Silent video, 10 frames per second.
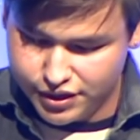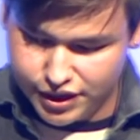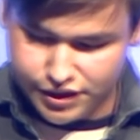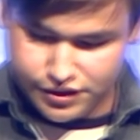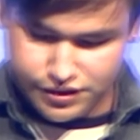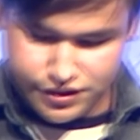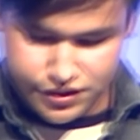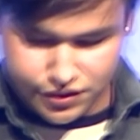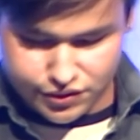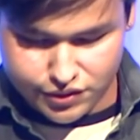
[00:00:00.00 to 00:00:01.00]
And
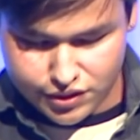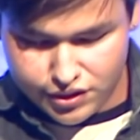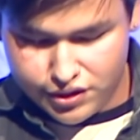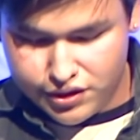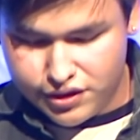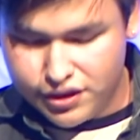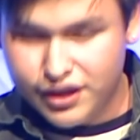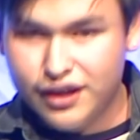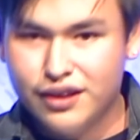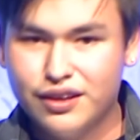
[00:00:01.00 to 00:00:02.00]
so
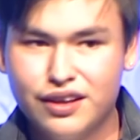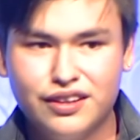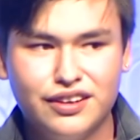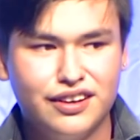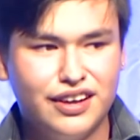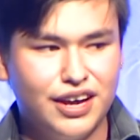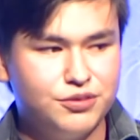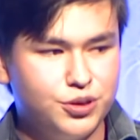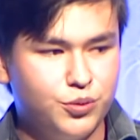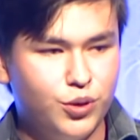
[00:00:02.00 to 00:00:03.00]
yeah, and then
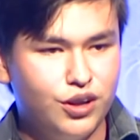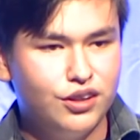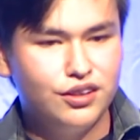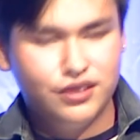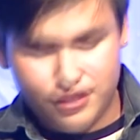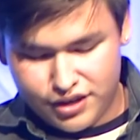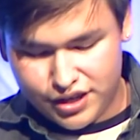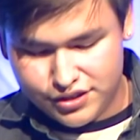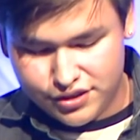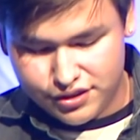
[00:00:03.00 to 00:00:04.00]
after a while I
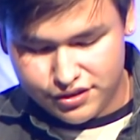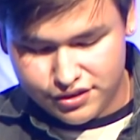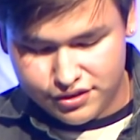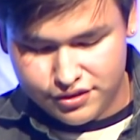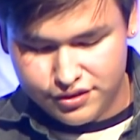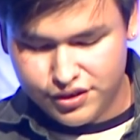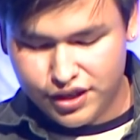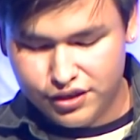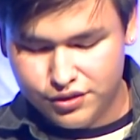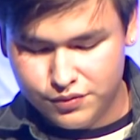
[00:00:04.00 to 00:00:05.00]
started
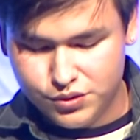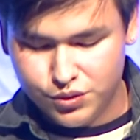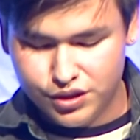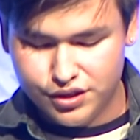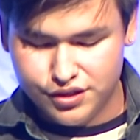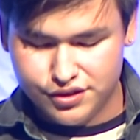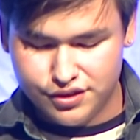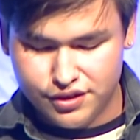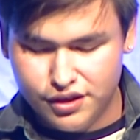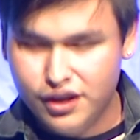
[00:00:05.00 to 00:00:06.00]
crying out of joy because
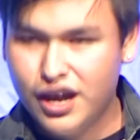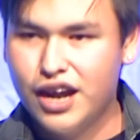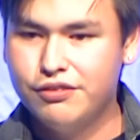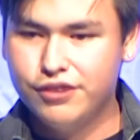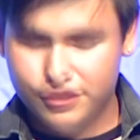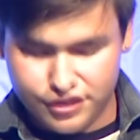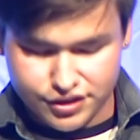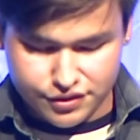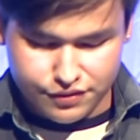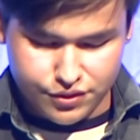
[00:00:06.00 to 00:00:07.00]
I felt
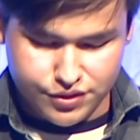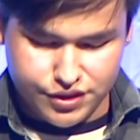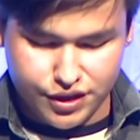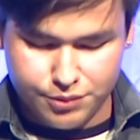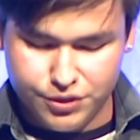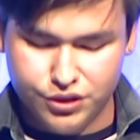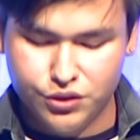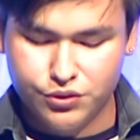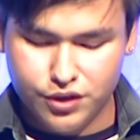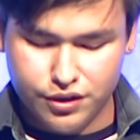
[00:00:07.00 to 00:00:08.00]
as if he was telling me,
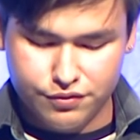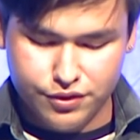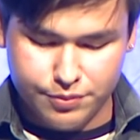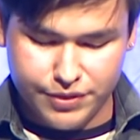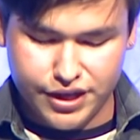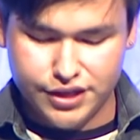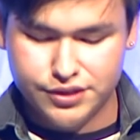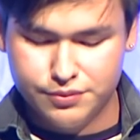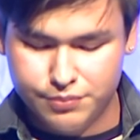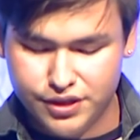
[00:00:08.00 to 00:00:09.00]
don't cry for the
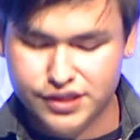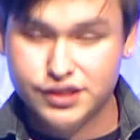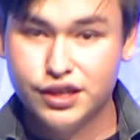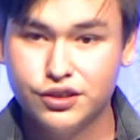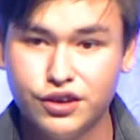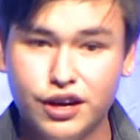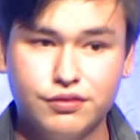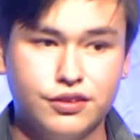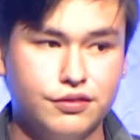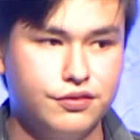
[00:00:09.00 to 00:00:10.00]
past, but instead cry for
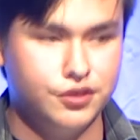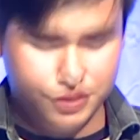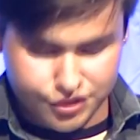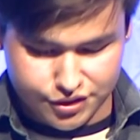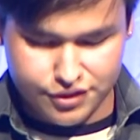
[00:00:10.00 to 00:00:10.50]
the future.